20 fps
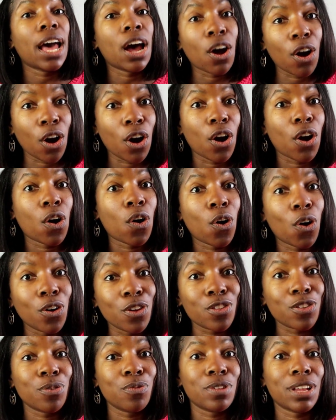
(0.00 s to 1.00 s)
are
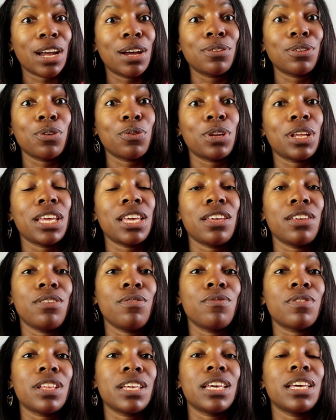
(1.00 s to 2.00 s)
also downloaded and
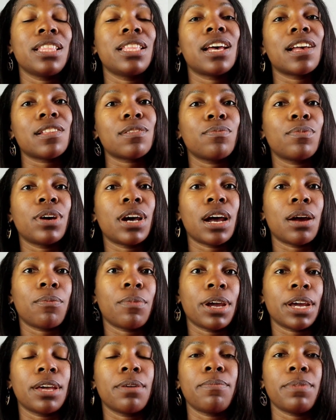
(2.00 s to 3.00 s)
using it. That's what
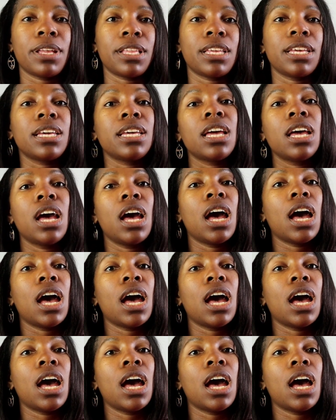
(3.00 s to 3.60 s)
I'm recommending.